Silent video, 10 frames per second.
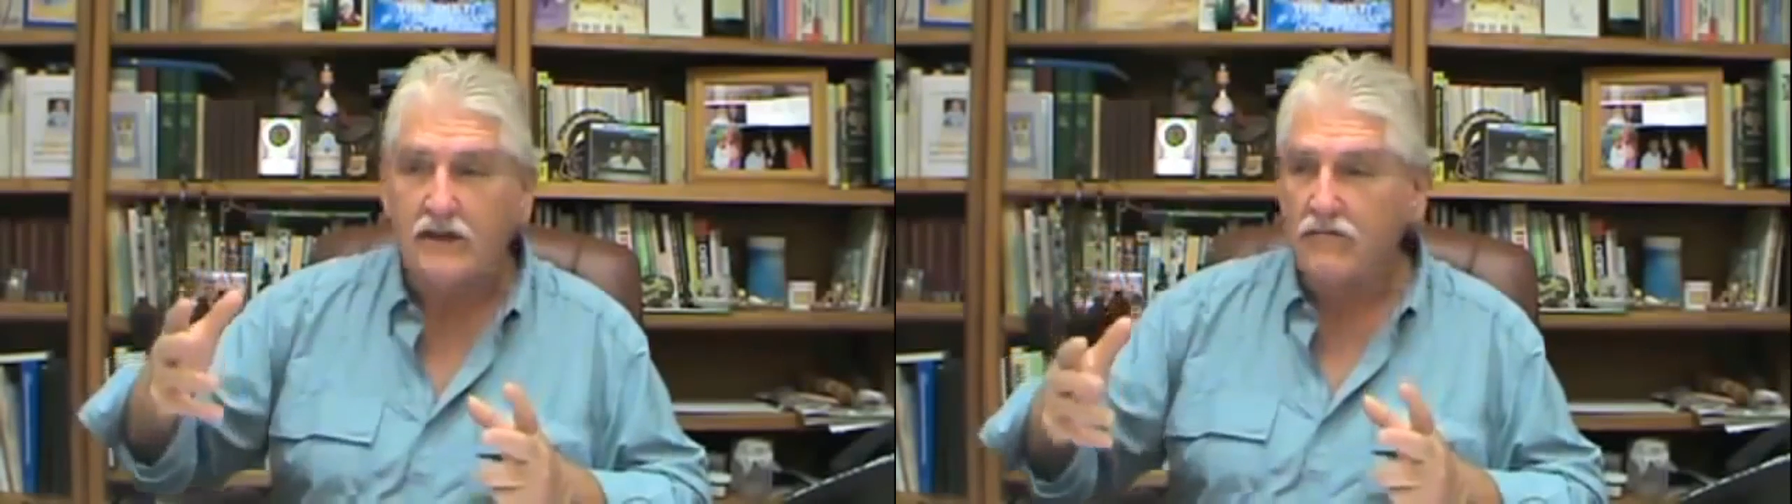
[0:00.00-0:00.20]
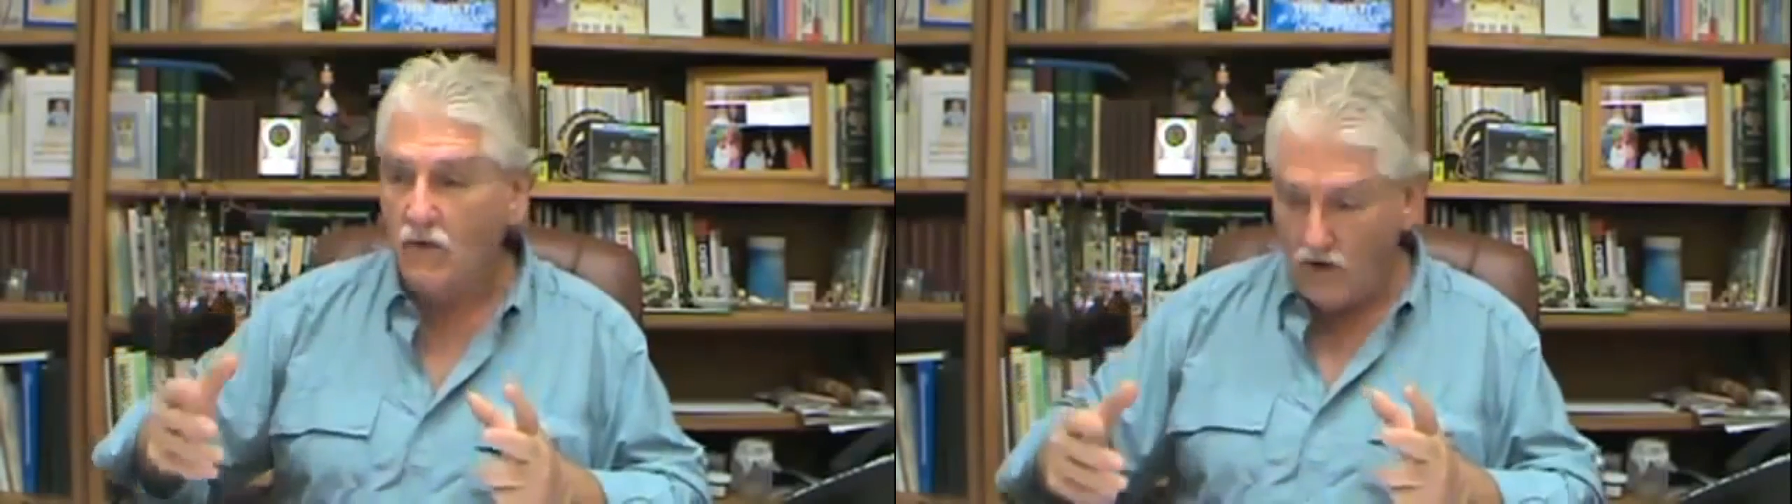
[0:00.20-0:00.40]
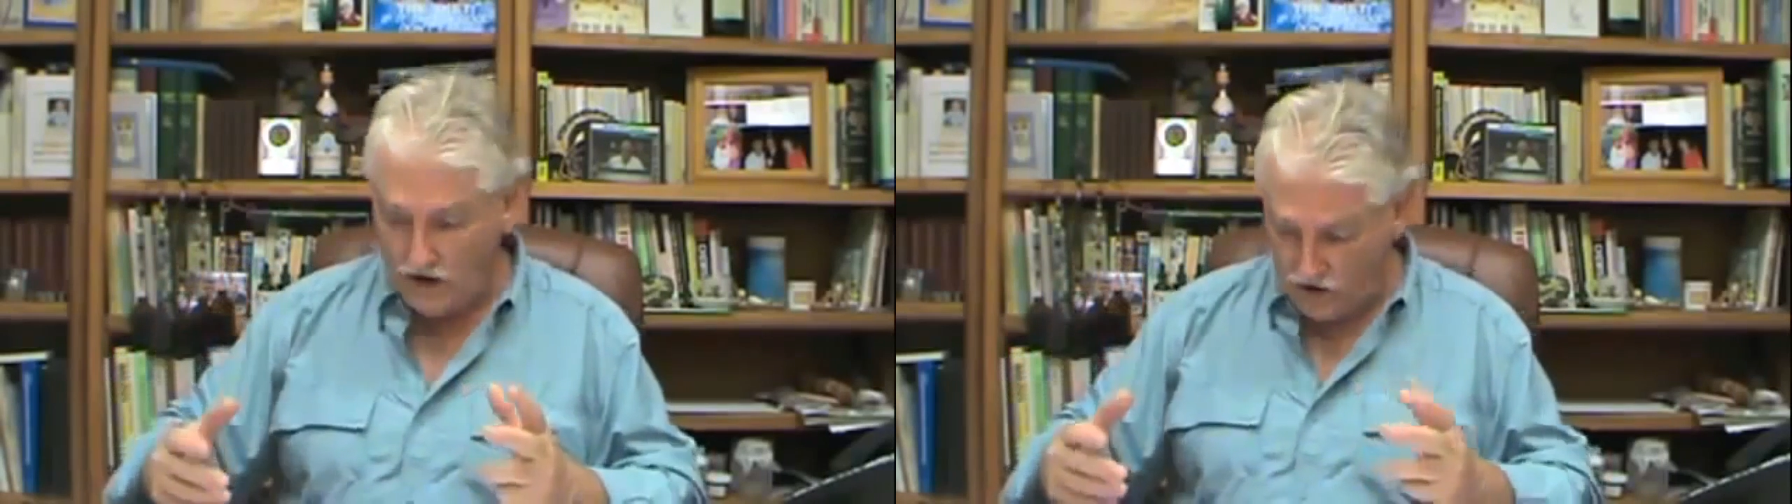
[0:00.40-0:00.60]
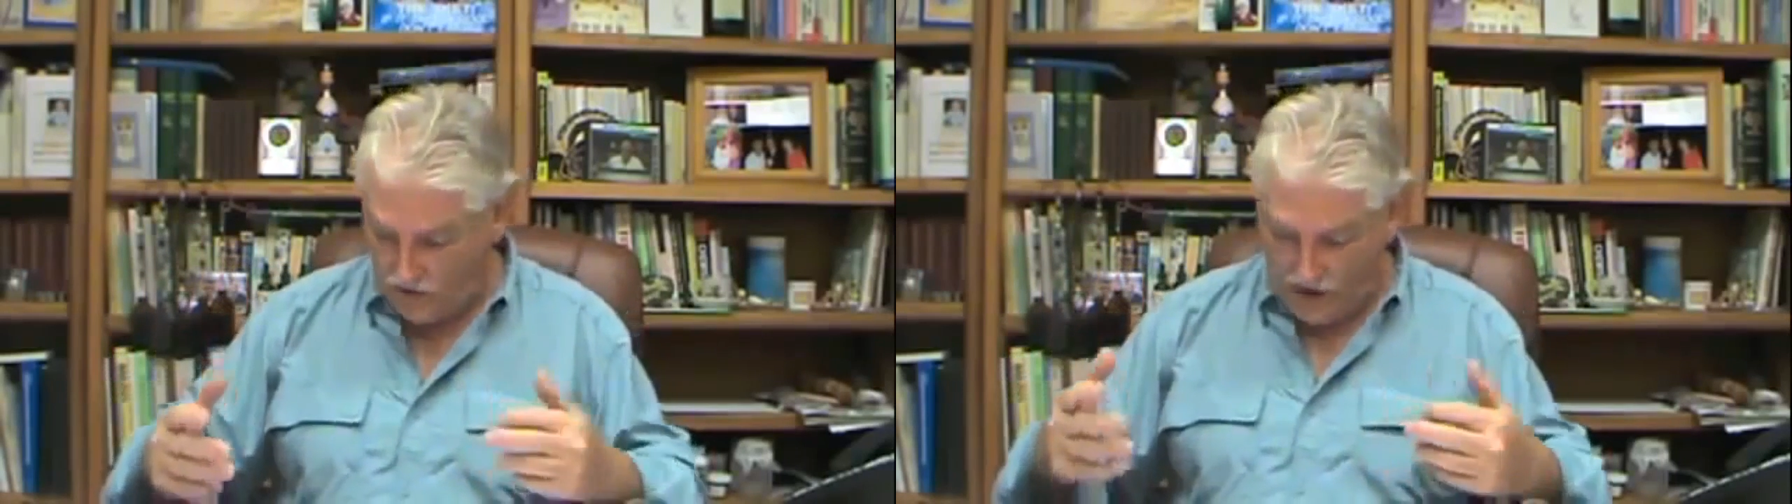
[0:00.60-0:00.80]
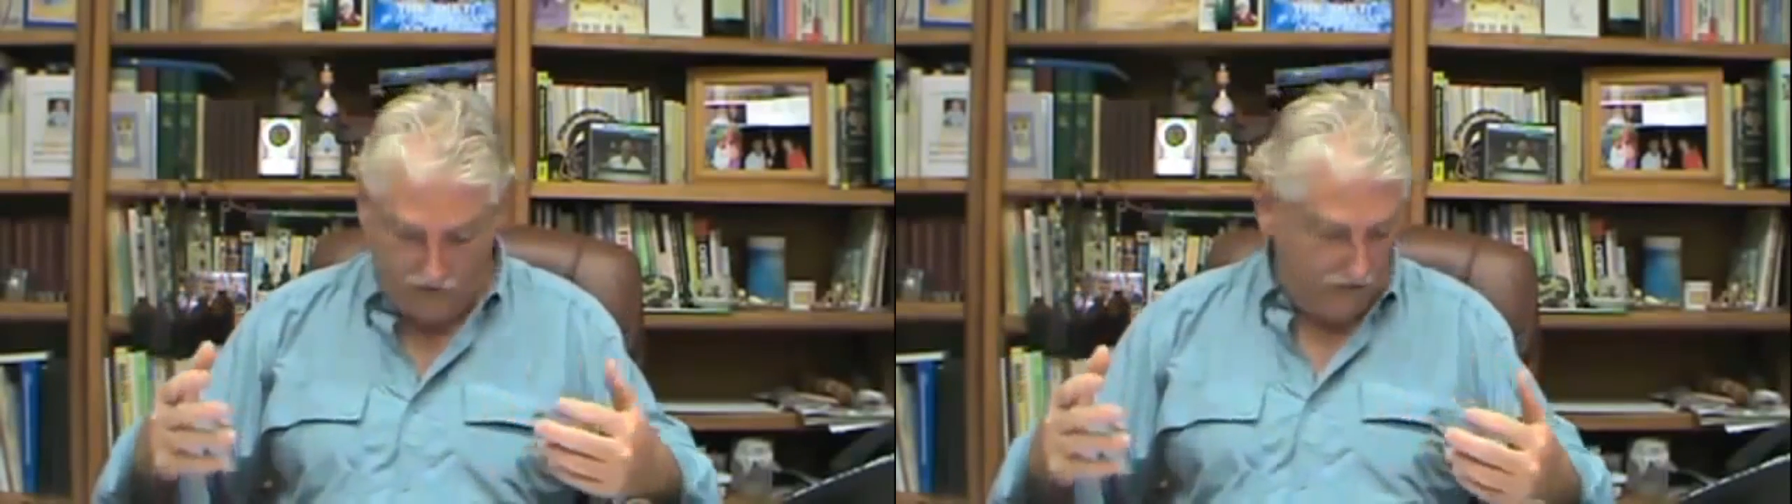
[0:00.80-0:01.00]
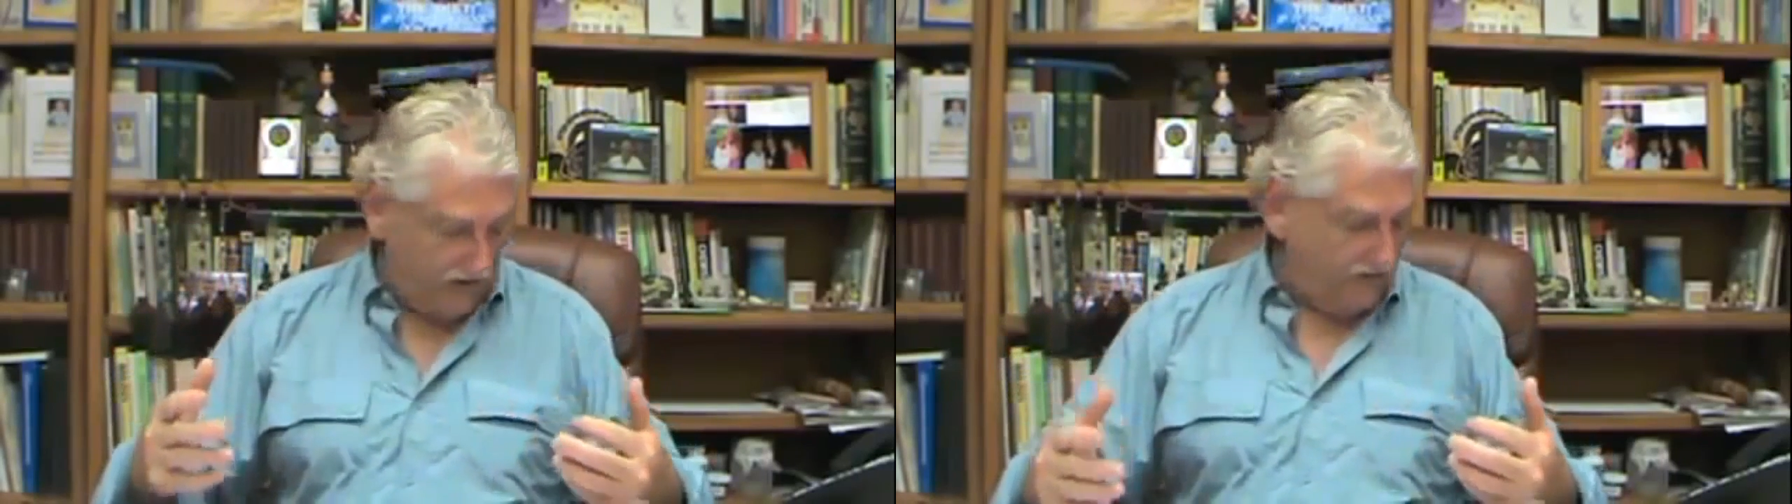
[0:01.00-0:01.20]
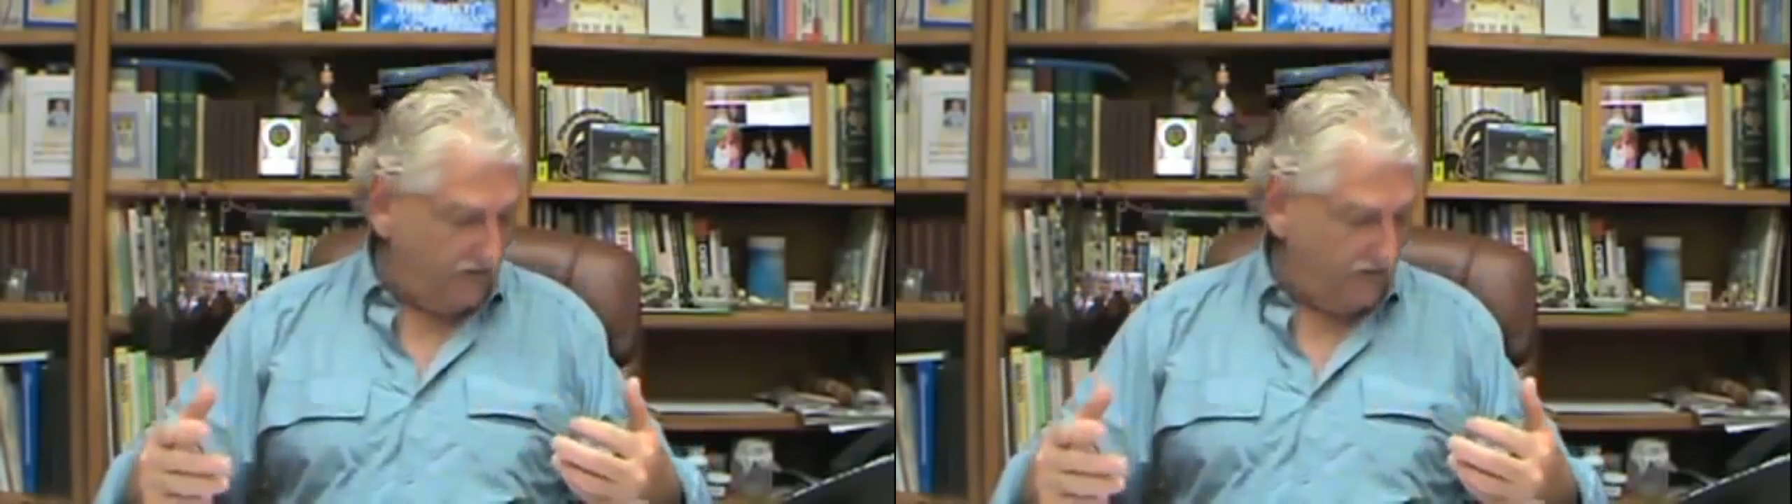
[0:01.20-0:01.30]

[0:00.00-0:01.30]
and boy, do I really